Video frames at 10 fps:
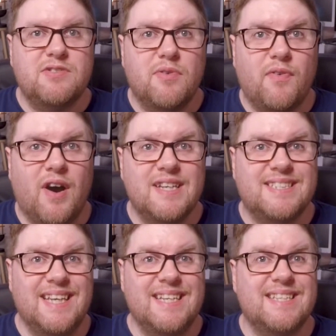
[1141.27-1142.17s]
of
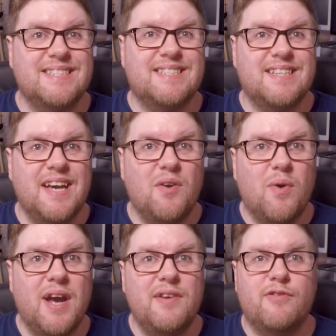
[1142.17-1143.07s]
advice is stay
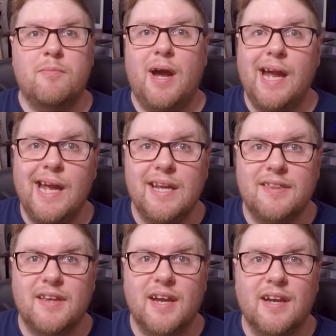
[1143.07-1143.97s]
away from
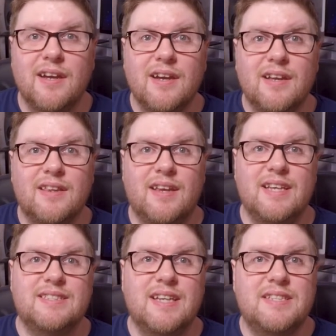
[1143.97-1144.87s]
anything that
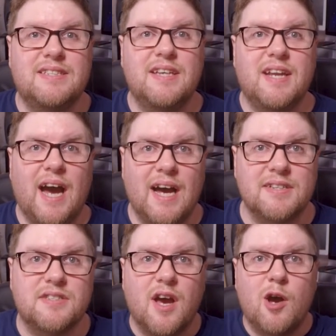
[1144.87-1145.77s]
is listed
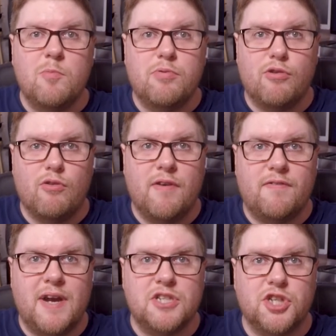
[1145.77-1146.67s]
as
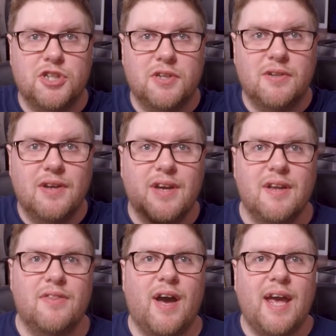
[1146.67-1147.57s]
professional.
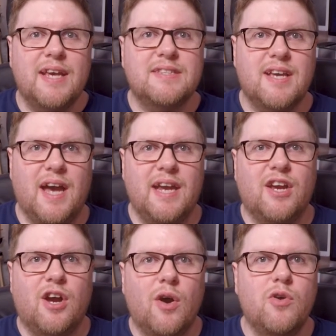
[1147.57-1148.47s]
That is a
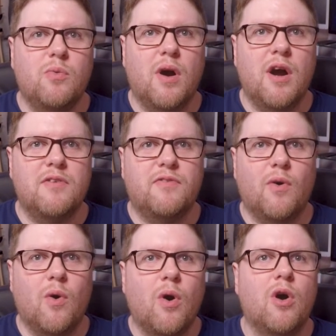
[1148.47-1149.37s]
code word
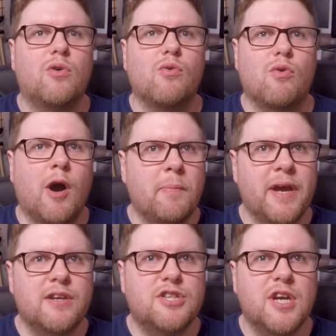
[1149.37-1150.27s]
for
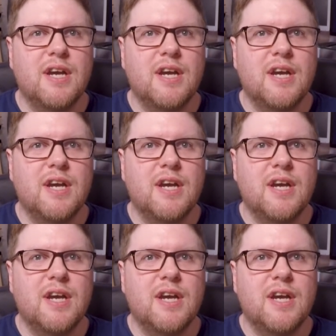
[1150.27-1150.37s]
rubbish.